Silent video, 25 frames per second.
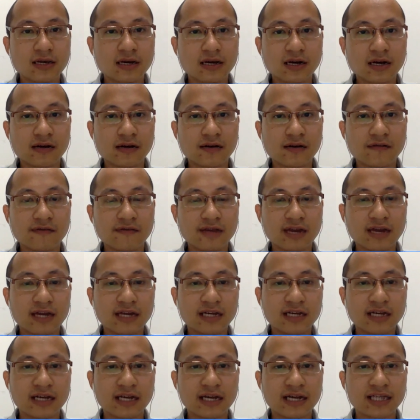
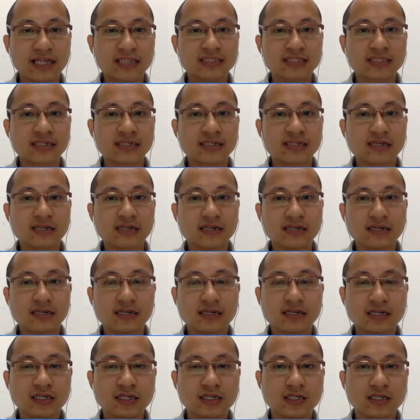Like as
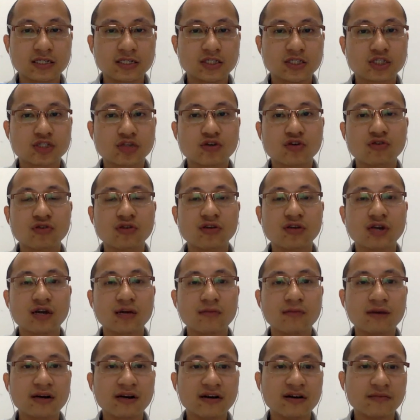shown
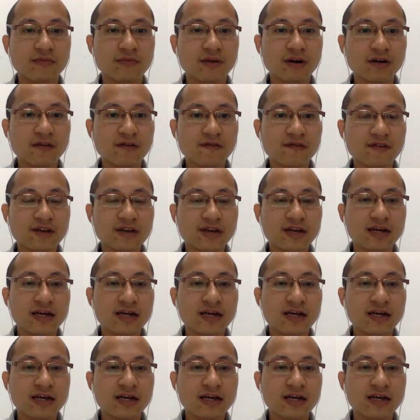above.